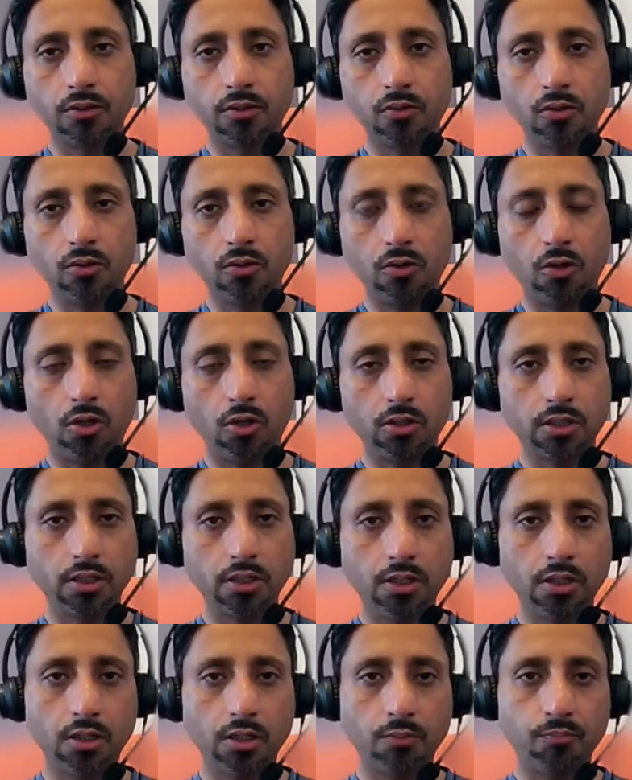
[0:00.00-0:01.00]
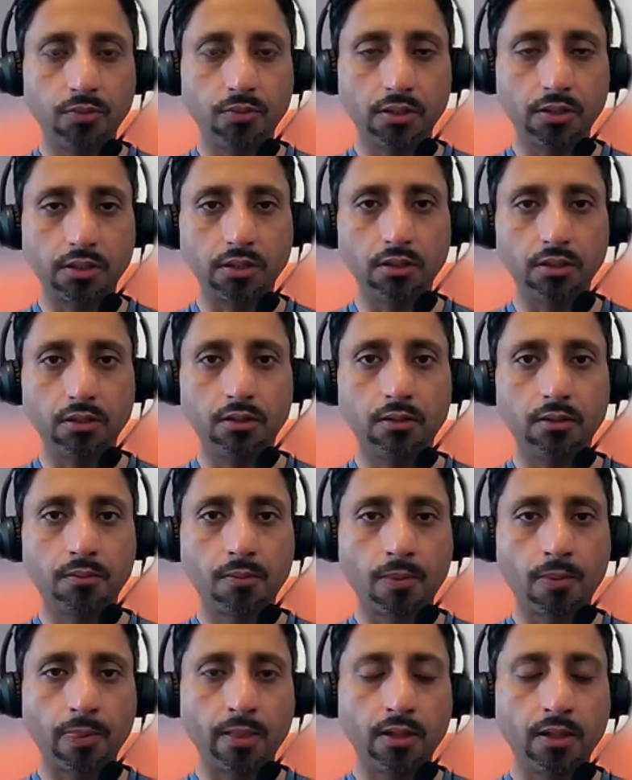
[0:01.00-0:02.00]
ordinary person,
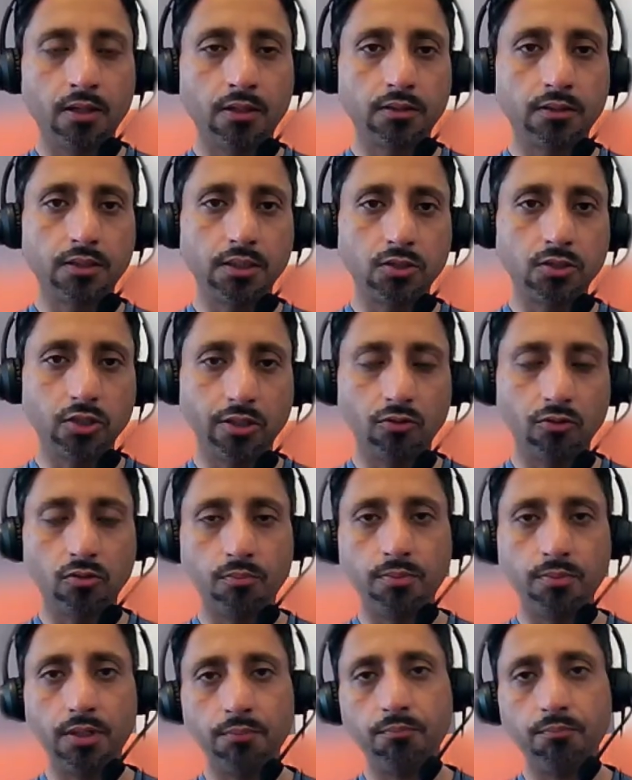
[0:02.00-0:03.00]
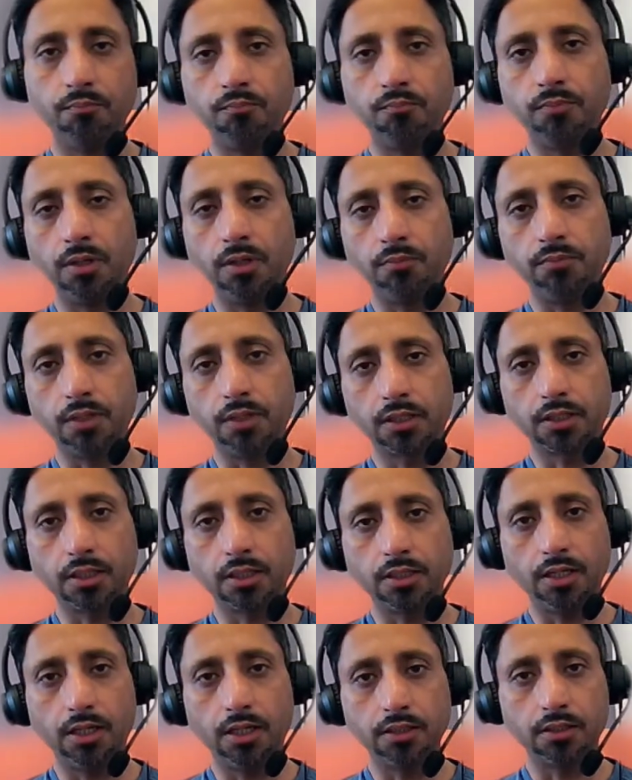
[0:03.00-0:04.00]
the general public, can
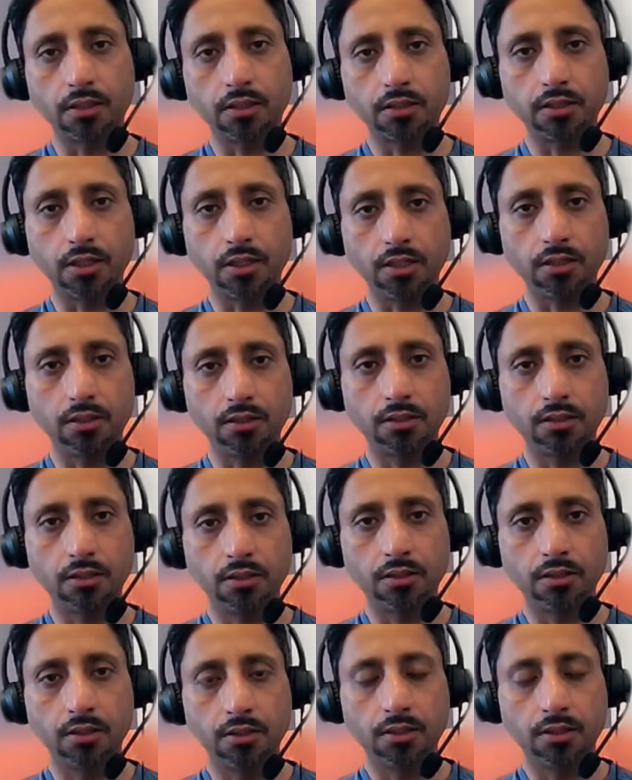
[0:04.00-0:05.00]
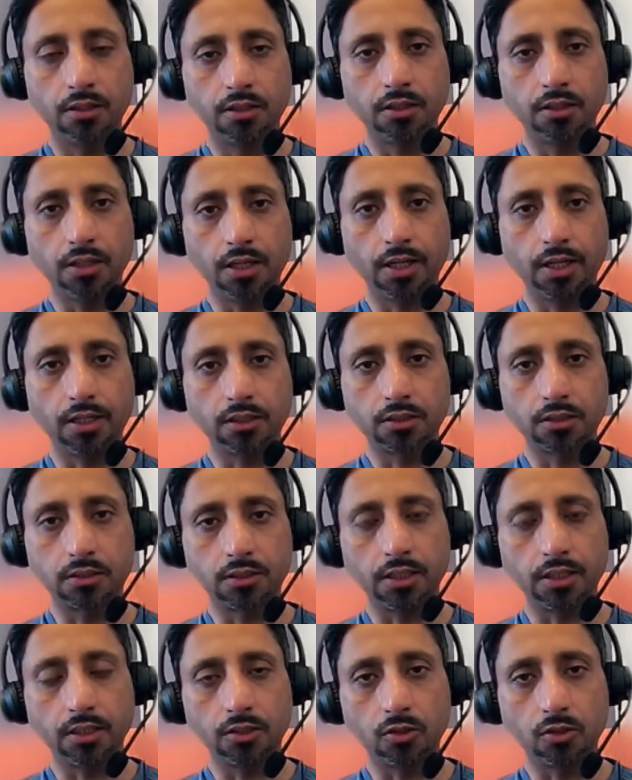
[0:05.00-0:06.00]
understand and
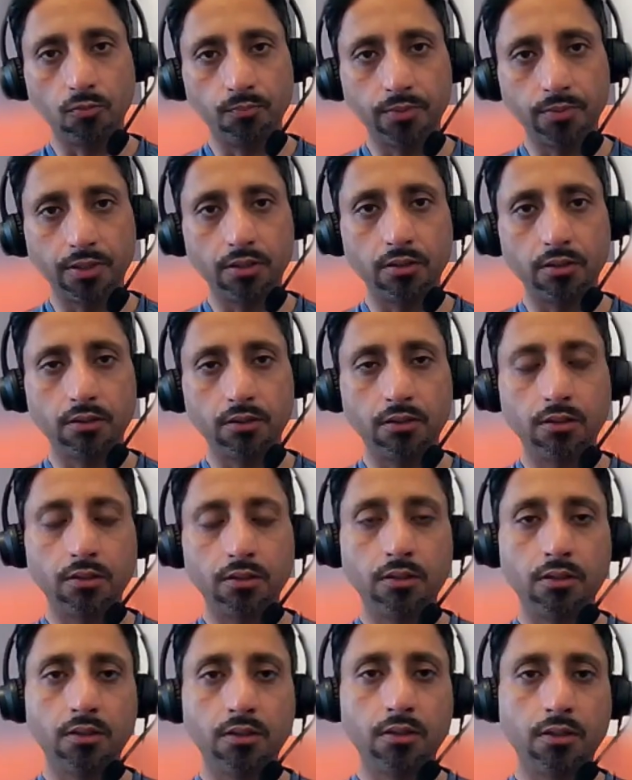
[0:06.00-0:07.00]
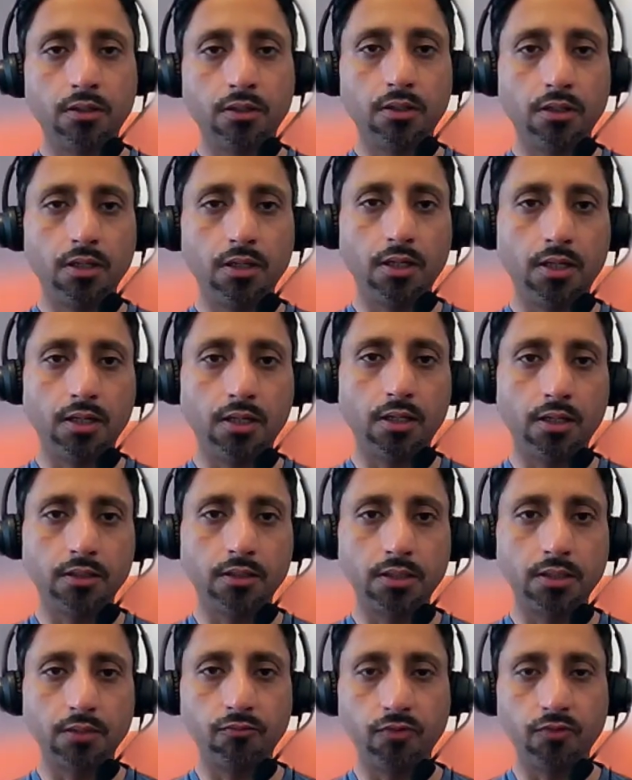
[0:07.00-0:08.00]
can compare
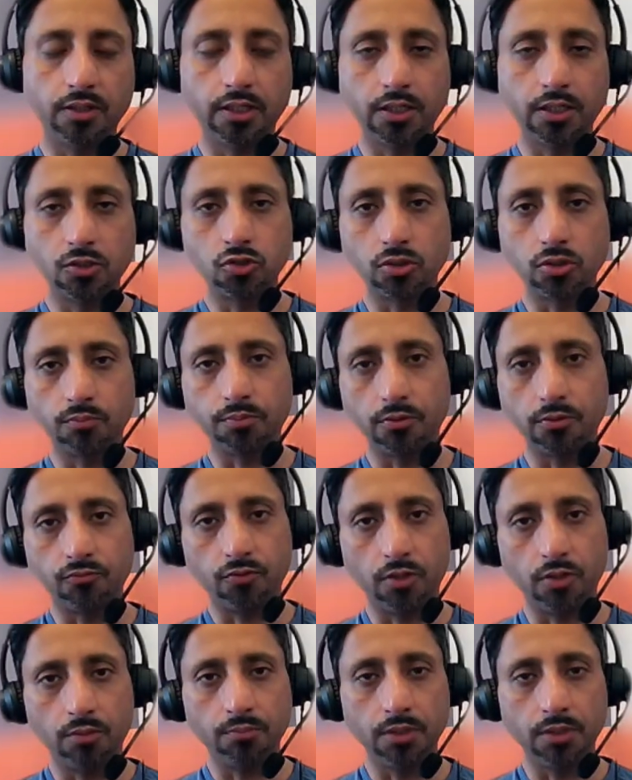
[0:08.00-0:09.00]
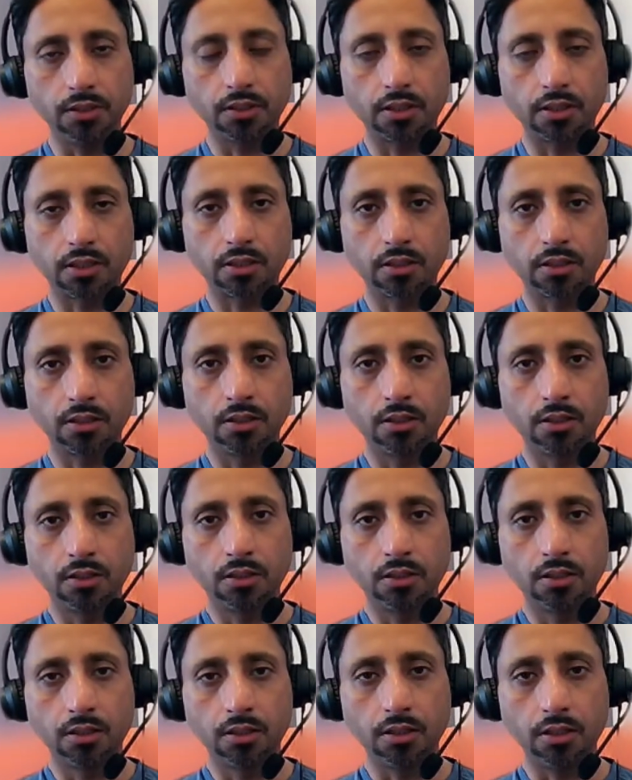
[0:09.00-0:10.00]
the financial performance
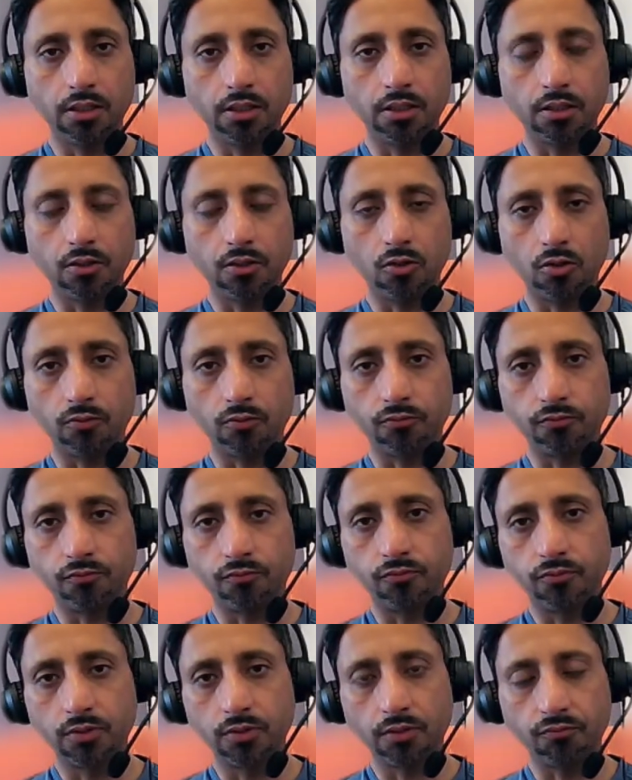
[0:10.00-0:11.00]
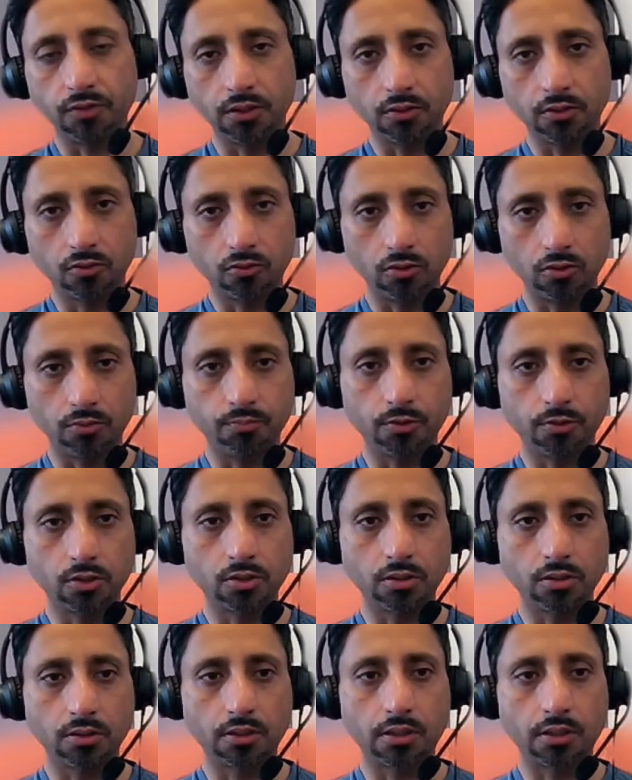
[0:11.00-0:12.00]
of different
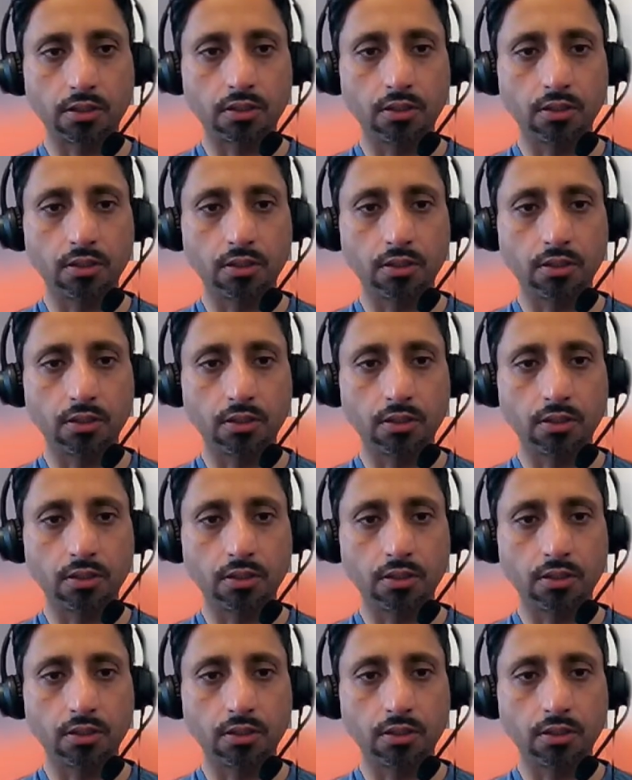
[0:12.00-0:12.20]
corporations.